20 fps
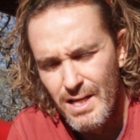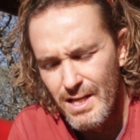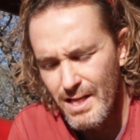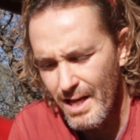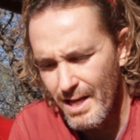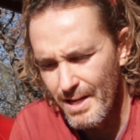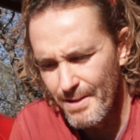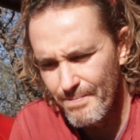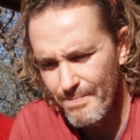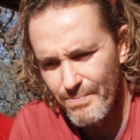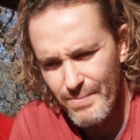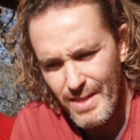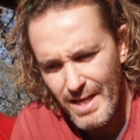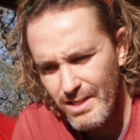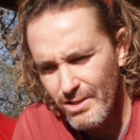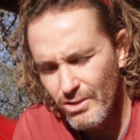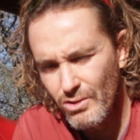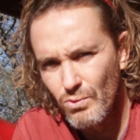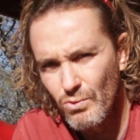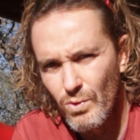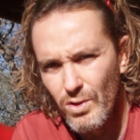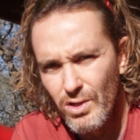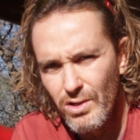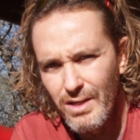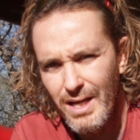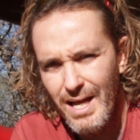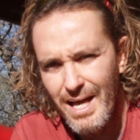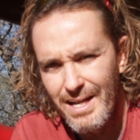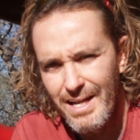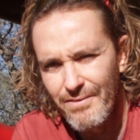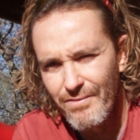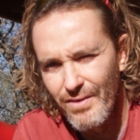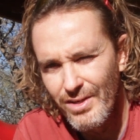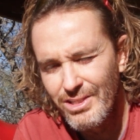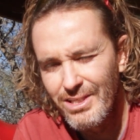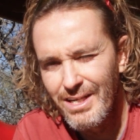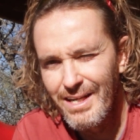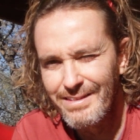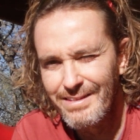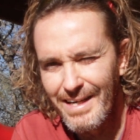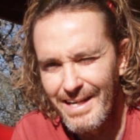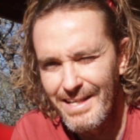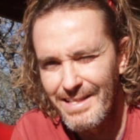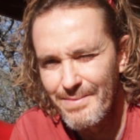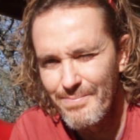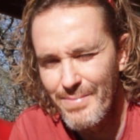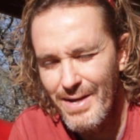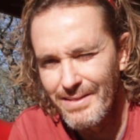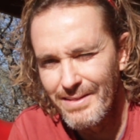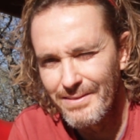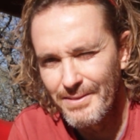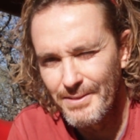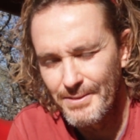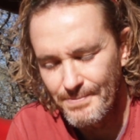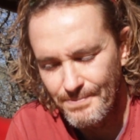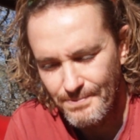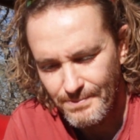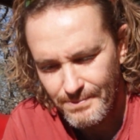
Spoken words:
That didn't work, and eventually I drained the battery.